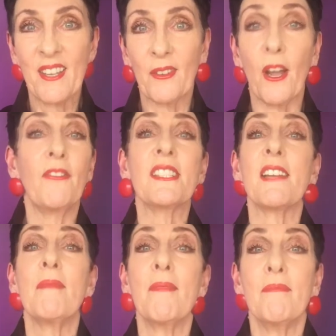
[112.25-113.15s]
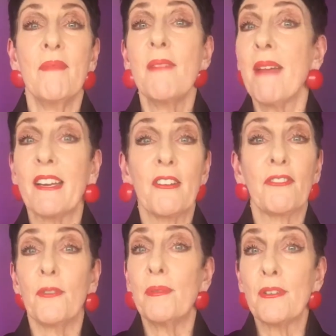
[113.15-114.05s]
Well, obviously Mum made her
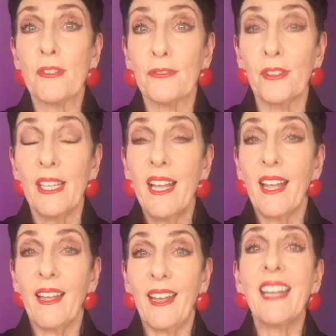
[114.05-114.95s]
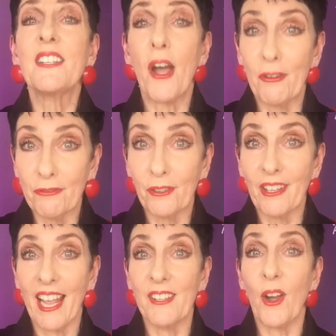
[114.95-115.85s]
feel beautiful, and
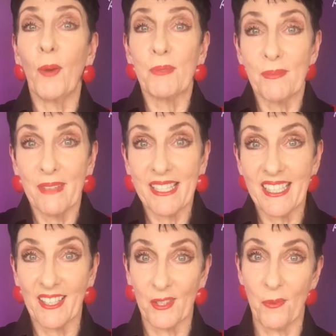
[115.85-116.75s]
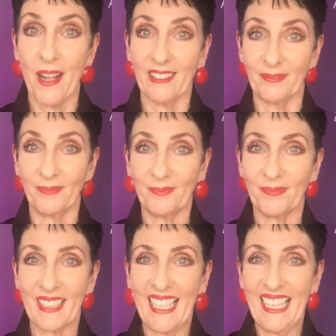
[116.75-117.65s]
hopeful and optimistic as well.
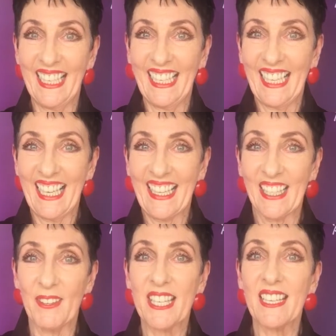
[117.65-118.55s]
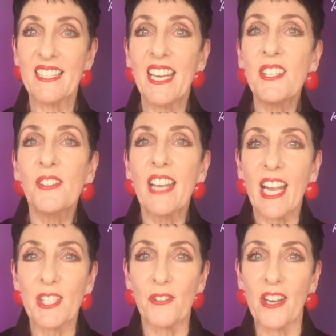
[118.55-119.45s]
There was a dental
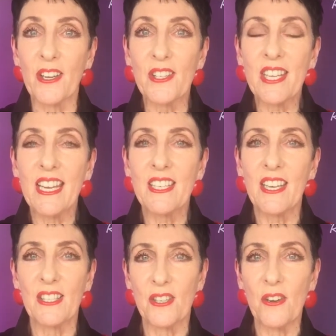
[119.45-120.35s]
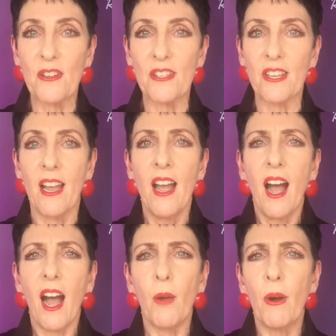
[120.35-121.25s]
lecturer who said to his students,
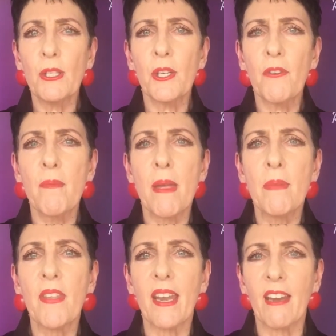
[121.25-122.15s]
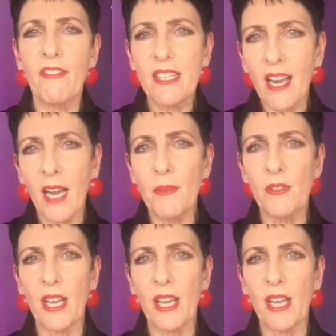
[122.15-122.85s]
"I want you to remember that every time you